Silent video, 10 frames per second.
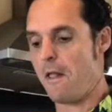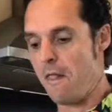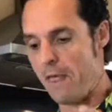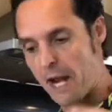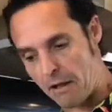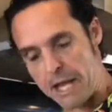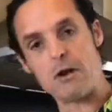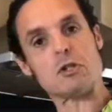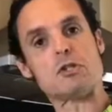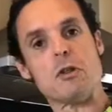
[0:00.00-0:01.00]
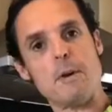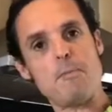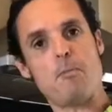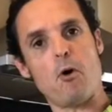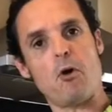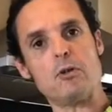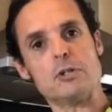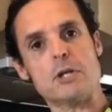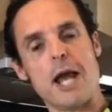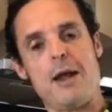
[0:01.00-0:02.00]
Then I'll get onto the
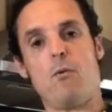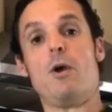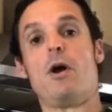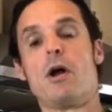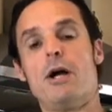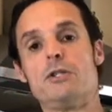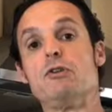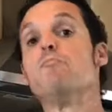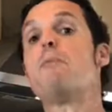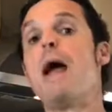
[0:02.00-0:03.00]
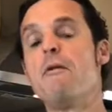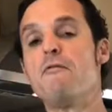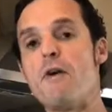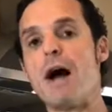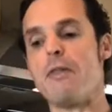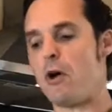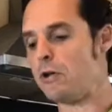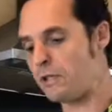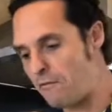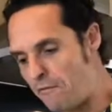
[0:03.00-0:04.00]
meatballs, and we are going to pan fry
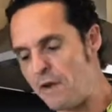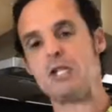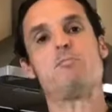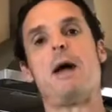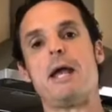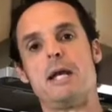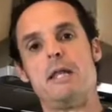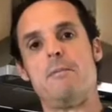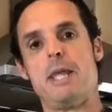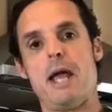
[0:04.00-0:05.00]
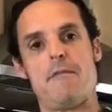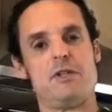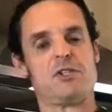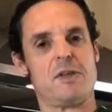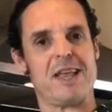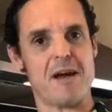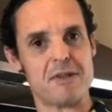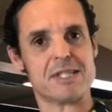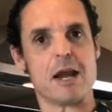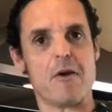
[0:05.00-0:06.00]
those and finish baking in the oven. So the
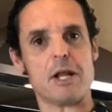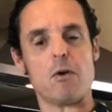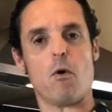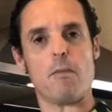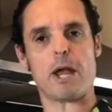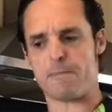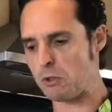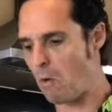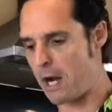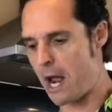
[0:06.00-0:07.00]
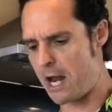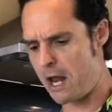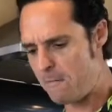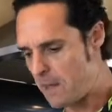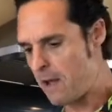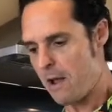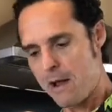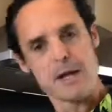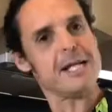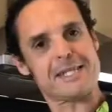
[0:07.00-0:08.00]
oven's currently warming up to 180.
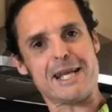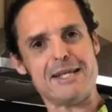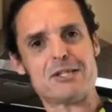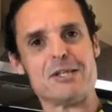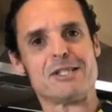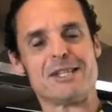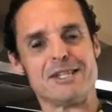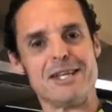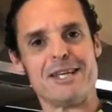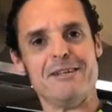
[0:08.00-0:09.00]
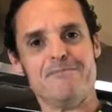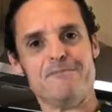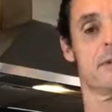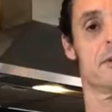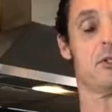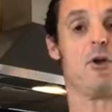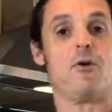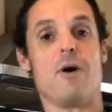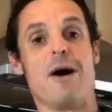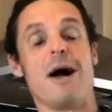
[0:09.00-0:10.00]
Let's get into this tzatziki.
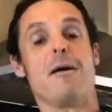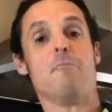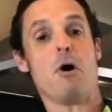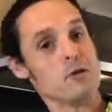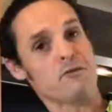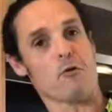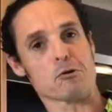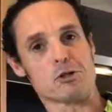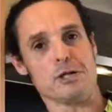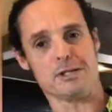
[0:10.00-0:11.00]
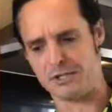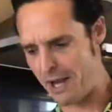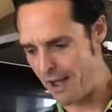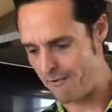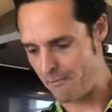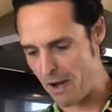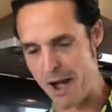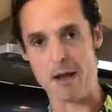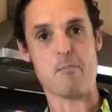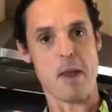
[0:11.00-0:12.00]
So I'm most fortunate to have
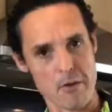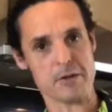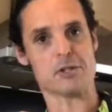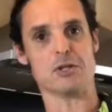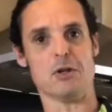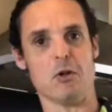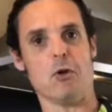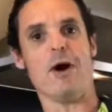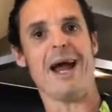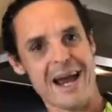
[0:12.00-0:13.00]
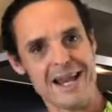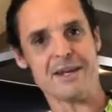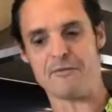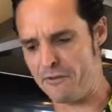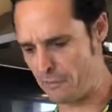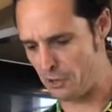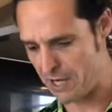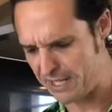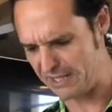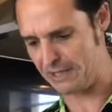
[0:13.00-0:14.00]
my parents-in-law hailing from
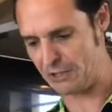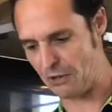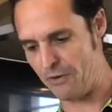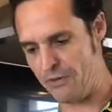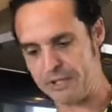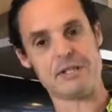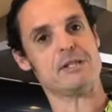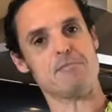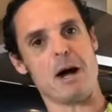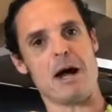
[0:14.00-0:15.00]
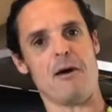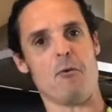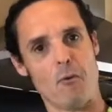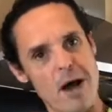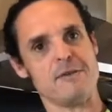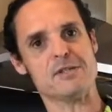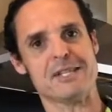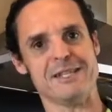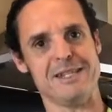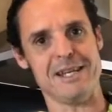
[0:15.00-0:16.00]
Greece. So this is my wife's
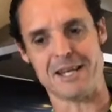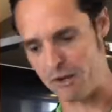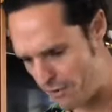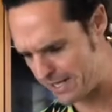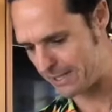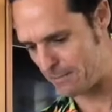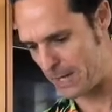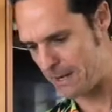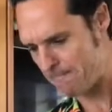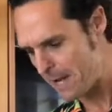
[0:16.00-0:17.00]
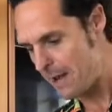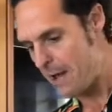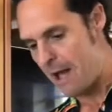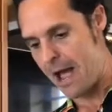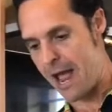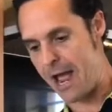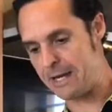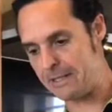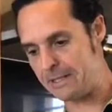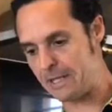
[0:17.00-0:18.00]
tzatziki recipe,
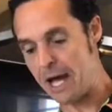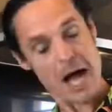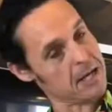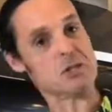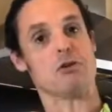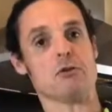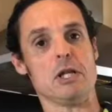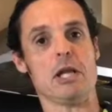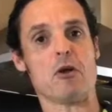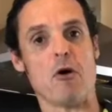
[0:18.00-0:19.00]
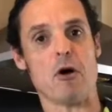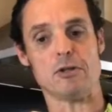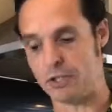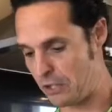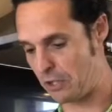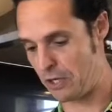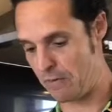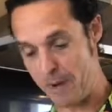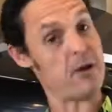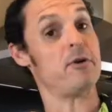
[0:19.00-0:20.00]
and I certainly can't
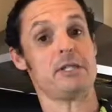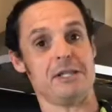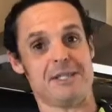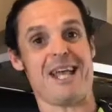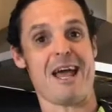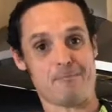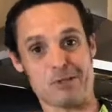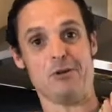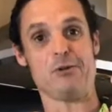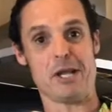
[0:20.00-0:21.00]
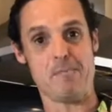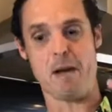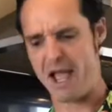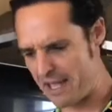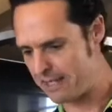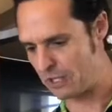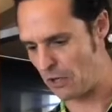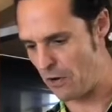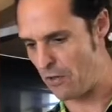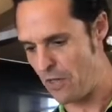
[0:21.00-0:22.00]
better it. It's absolutely banging,
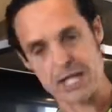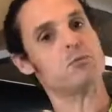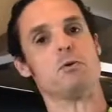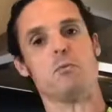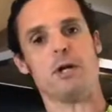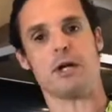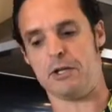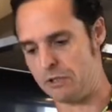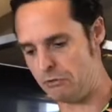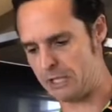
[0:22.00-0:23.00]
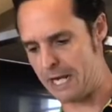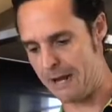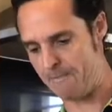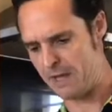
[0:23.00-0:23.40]
so that's what we're going to do today.